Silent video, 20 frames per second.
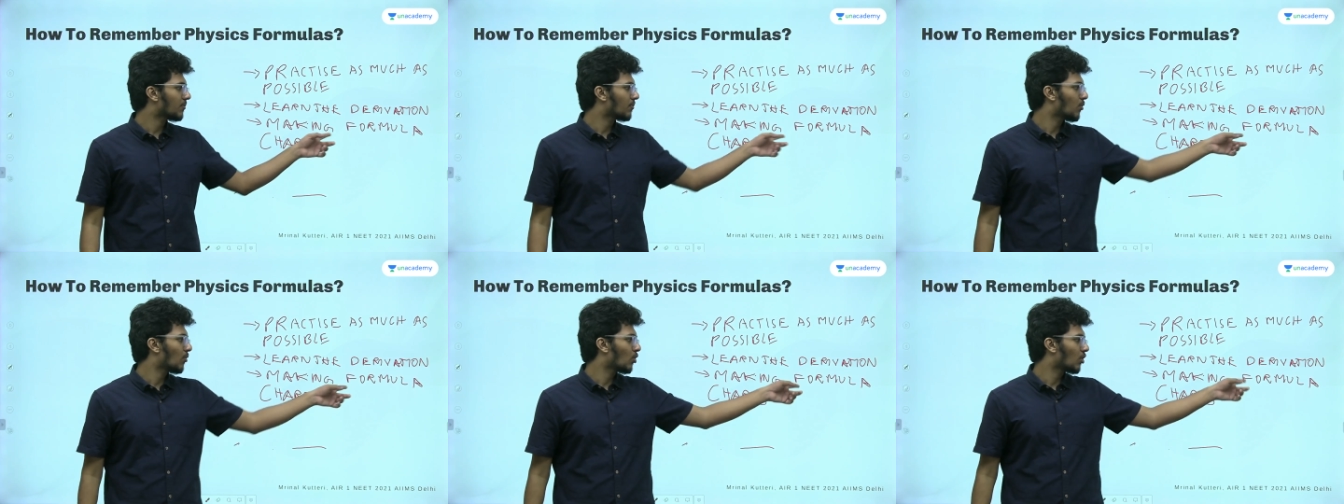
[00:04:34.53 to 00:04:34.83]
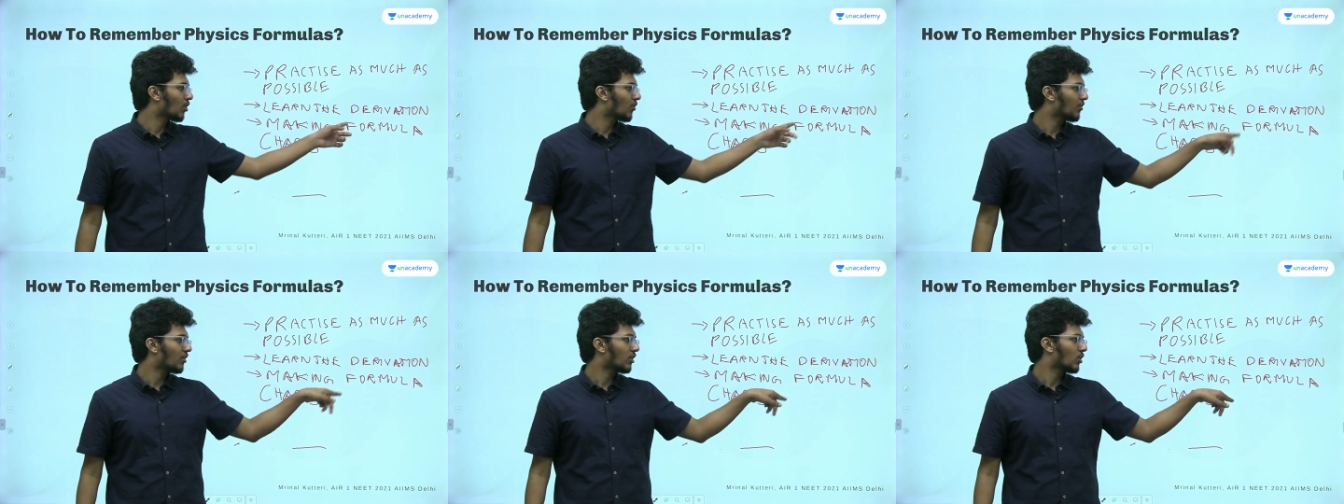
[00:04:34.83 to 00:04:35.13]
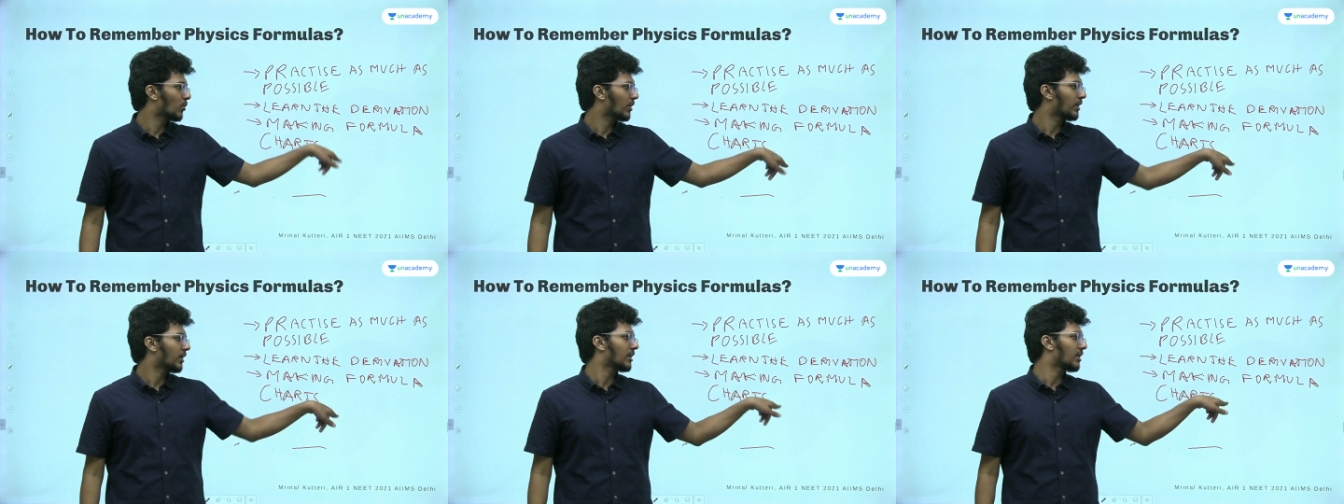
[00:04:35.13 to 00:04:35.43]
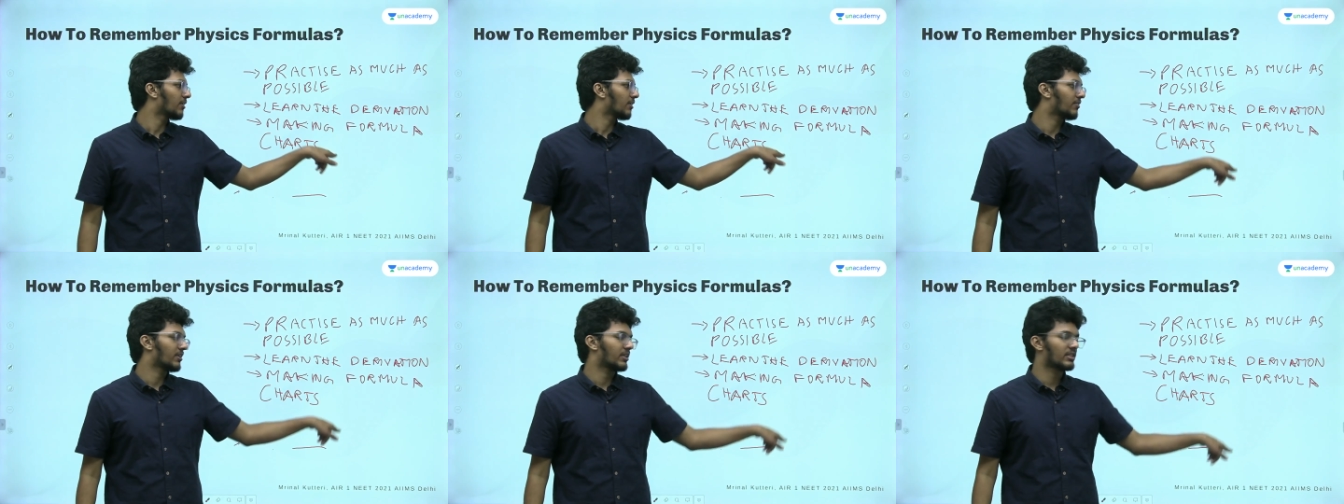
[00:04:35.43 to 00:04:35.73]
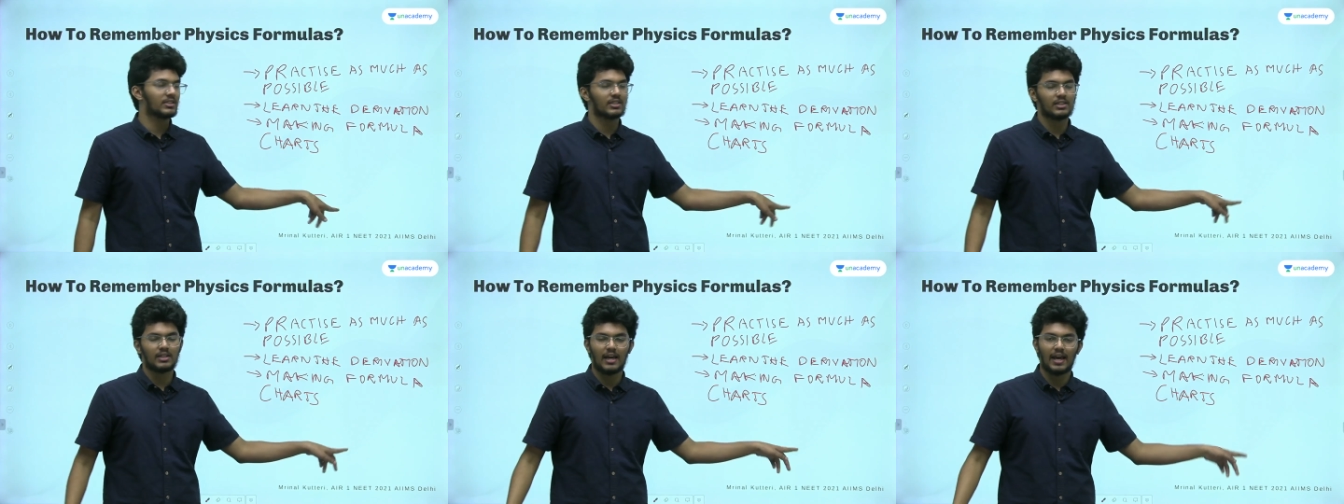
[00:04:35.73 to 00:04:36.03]
more of a quick
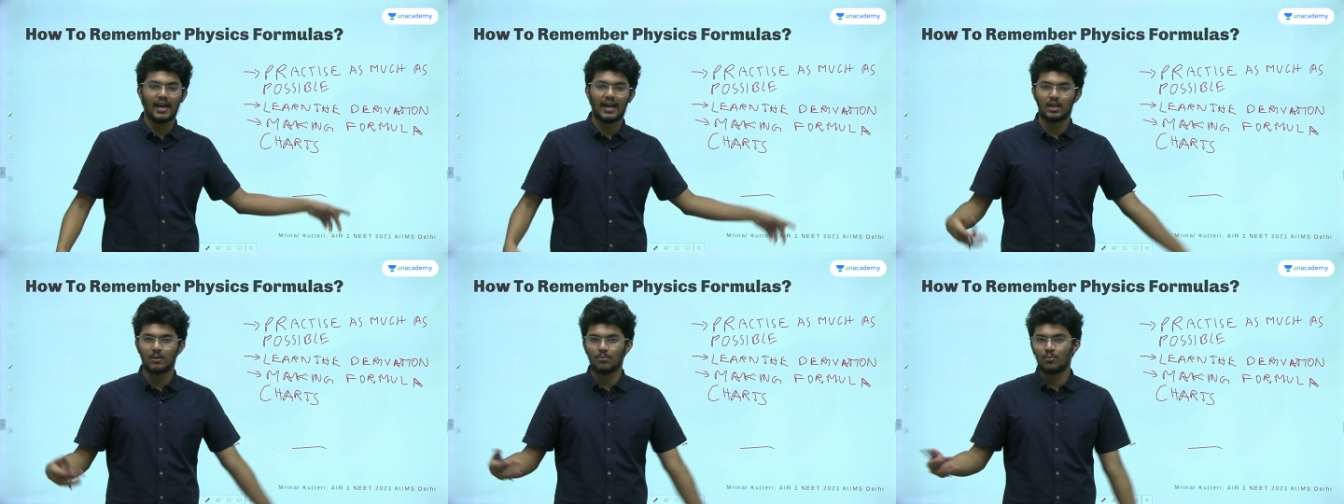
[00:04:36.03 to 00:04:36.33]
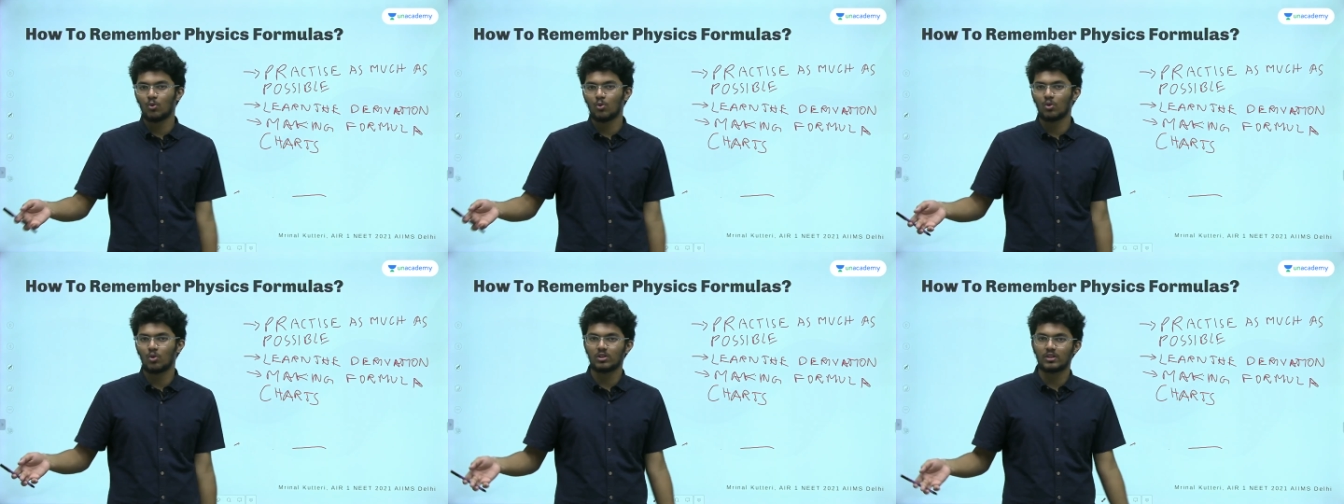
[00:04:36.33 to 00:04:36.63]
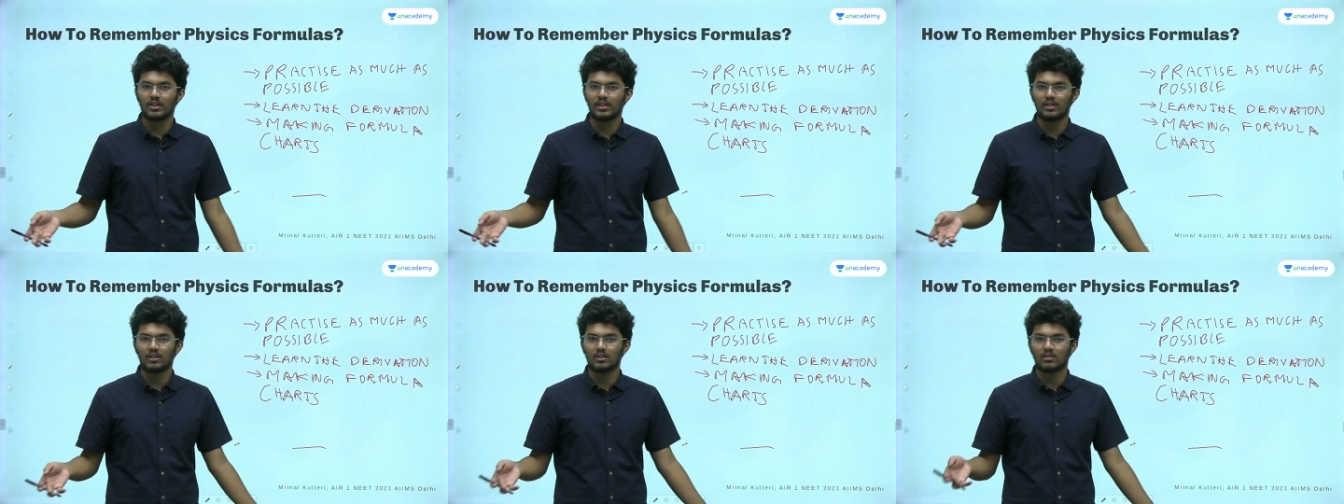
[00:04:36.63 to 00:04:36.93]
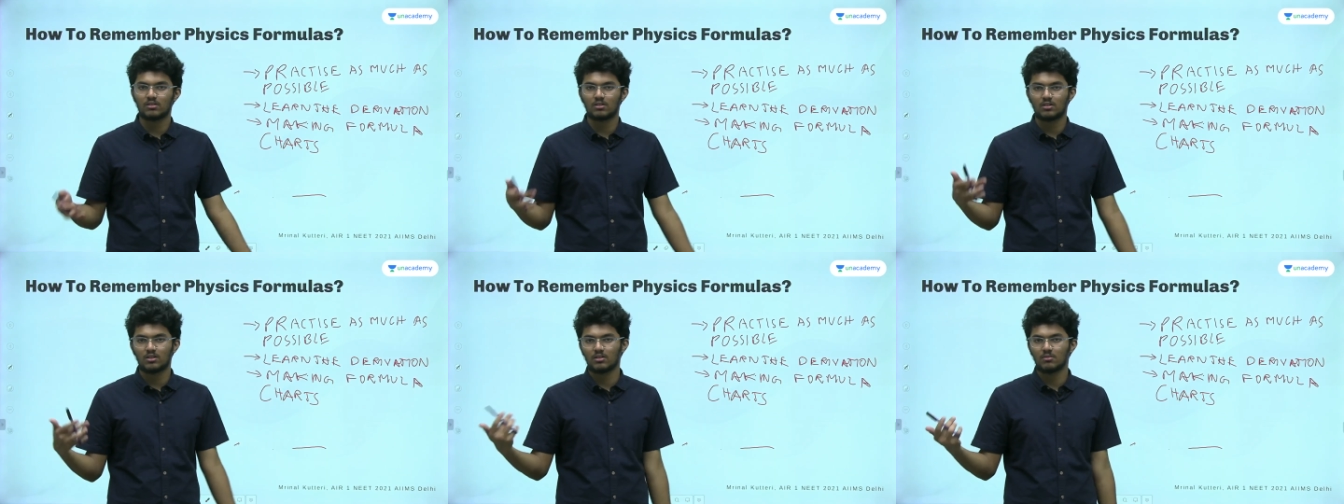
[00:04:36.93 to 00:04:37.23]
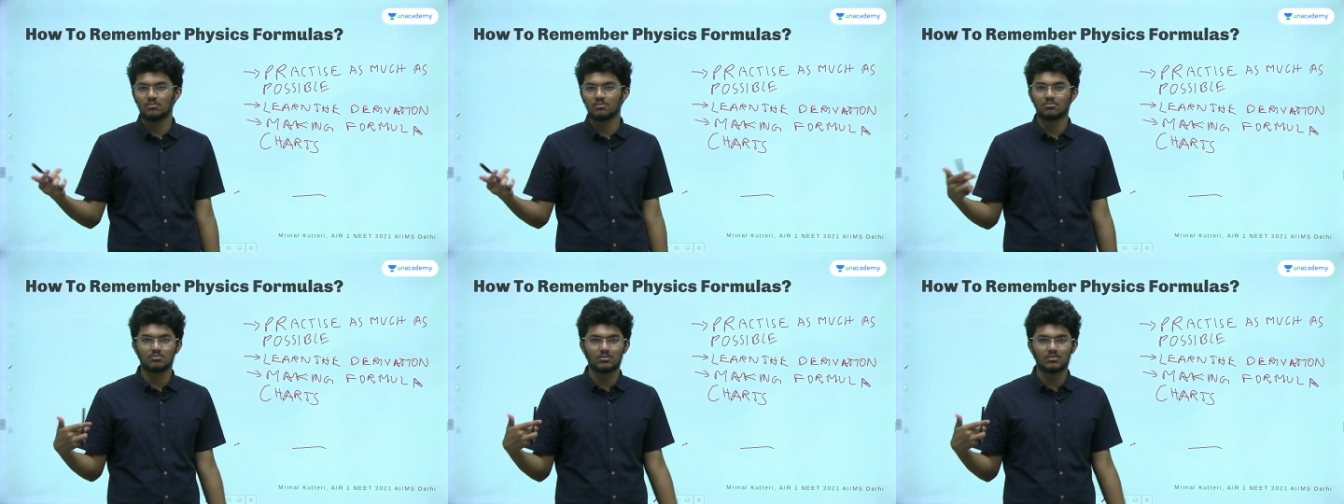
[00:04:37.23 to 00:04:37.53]
revision hack more than
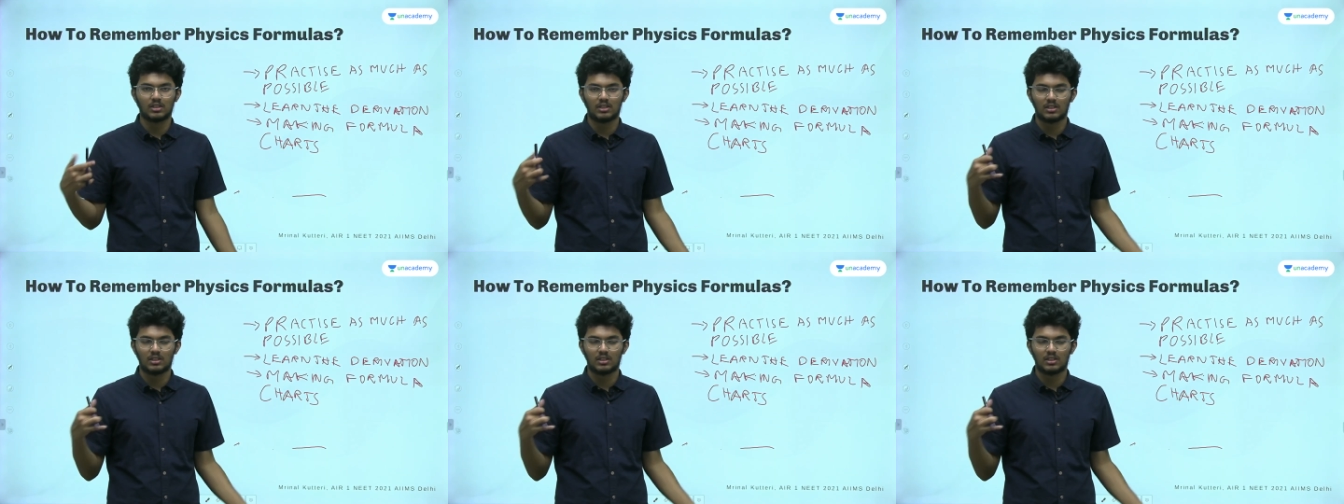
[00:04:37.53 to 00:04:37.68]
um,